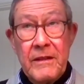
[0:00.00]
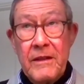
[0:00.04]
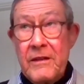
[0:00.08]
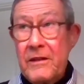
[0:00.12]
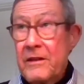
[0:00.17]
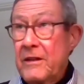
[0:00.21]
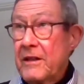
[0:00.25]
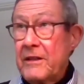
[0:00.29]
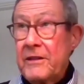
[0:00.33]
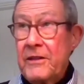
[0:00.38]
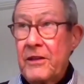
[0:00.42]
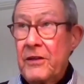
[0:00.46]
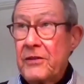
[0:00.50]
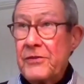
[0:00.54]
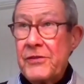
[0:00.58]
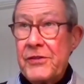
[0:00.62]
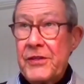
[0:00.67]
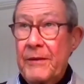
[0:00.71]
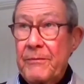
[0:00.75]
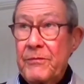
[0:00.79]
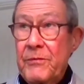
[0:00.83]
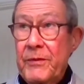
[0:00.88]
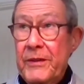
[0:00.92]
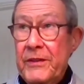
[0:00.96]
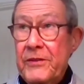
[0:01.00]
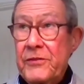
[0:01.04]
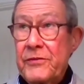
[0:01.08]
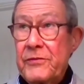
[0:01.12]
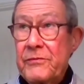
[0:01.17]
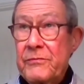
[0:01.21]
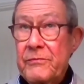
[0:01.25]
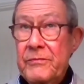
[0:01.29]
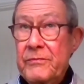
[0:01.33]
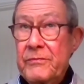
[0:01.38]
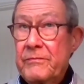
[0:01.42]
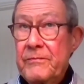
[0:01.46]
a concept which,
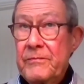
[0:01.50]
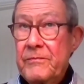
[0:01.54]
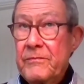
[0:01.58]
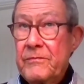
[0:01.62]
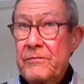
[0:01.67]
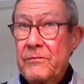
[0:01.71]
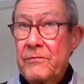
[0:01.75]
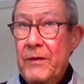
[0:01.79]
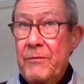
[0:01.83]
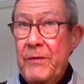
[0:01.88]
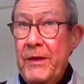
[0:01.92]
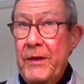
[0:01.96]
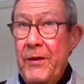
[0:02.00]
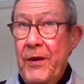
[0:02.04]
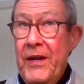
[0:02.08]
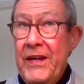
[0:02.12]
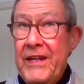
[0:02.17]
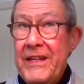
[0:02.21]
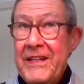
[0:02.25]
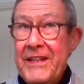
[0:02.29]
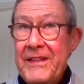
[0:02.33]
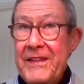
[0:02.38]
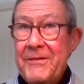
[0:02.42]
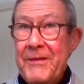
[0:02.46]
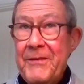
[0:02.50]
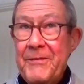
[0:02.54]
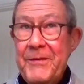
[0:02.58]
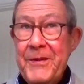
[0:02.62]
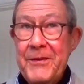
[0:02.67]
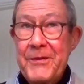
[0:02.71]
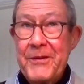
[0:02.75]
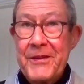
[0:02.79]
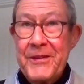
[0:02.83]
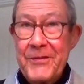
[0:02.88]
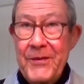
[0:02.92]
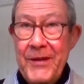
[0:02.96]
when we
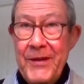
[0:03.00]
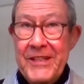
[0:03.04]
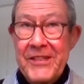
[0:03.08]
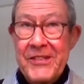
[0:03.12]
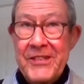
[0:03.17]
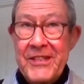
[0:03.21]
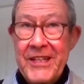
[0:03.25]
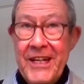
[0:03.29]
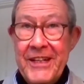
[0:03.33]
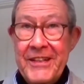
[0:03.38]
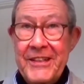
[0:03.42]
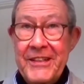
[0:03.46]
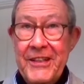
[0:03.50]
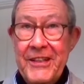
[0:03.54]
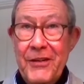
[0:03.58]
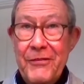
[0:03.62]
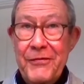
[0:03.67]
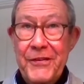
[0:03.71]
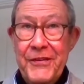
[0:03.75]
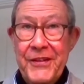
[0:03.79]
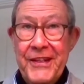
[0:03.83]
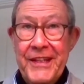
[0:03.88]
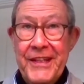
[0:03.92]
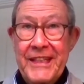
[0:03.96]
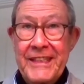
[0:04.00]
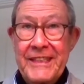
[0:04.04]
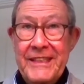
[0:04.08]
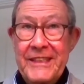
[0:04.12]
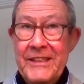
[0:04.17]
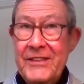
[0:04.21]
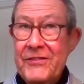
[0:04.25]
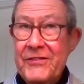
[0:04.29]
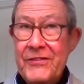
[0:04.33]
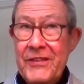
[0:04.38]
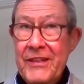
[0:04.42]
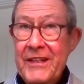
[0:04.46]
were really starting off in the
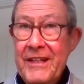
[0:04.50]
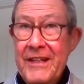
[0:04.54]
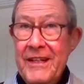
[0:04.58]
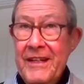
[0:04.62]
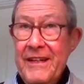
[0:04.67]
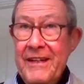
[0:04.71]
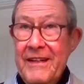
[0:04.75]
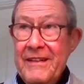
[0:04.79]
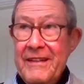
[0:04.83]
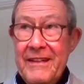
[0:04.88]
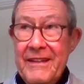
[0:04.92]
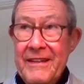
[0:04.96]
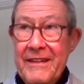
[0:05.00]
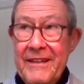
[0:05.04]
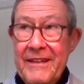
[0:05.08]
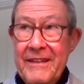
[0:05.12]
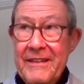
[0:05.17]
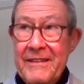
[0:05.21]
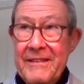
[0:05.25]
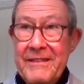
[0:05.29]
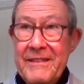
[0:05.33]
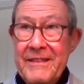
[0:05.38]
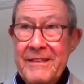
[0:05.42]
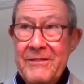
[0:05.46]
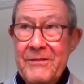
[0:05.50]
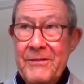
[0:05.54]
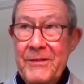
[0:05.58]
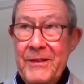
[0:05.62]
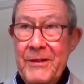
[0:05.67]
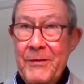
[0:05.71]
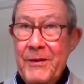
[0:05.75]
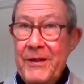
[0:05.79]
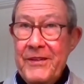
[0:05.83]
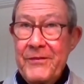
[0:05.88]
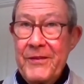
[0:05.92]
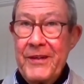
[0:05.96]
90s, we
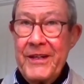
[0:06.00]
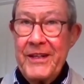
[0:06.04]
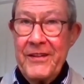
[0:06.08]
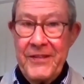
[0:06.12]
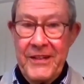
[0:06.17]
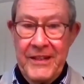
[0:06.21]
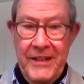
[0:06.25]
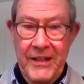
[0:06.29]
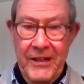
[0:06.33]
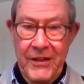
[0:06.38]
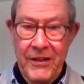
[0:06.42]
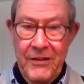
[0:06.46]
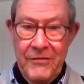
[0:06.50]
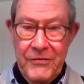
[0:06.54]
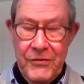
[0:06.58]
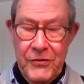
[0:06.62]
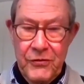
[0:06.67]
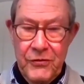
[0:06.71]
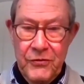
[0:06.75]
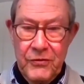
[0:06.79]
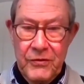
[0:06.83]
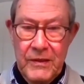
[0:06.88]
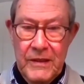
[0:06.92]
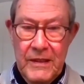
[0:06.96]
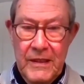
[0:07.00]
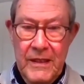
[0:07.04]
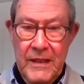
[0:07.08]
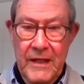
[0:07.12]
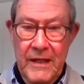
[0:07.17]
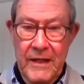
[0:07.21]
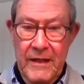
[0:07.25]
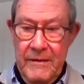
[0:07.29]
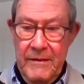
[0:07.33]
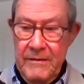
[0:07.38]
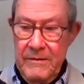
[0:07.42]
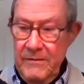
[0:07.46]
weren't really thinking of at all.
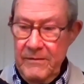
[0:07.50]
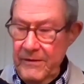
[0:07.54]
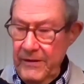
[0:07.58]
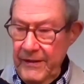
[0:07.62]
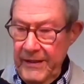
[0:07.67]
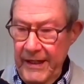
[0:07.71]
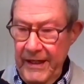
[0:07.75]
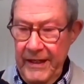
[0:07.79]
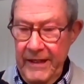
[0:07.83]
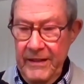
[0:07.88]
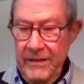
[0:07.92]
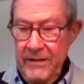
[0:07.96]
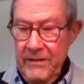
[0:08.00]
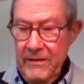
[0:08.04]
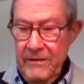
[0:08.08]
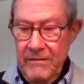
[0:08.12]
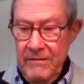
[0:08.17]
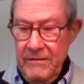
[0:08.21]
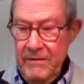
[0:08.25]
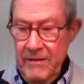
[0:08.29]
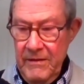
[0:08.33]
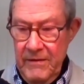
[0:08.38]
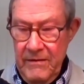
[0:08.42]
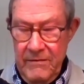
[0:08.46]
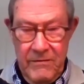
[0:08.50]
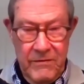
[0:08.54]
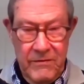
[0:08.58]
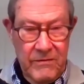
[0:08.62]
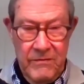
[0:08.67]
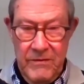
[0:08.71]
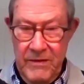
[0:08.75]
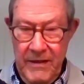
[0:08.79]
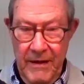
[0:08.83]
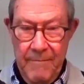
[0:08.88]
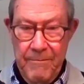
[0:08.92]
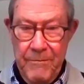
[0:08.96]
Today,
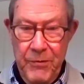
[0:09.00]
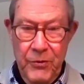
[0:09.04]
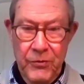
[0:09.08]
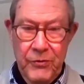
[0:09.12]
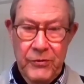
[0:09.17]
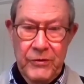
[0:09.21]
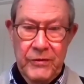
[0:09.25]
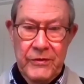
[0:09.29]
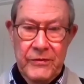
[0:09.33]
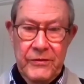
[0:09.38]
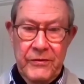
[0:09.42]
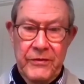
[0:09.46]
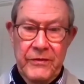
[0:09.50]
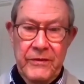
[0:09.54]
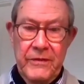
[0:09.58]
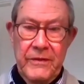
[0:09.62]
important,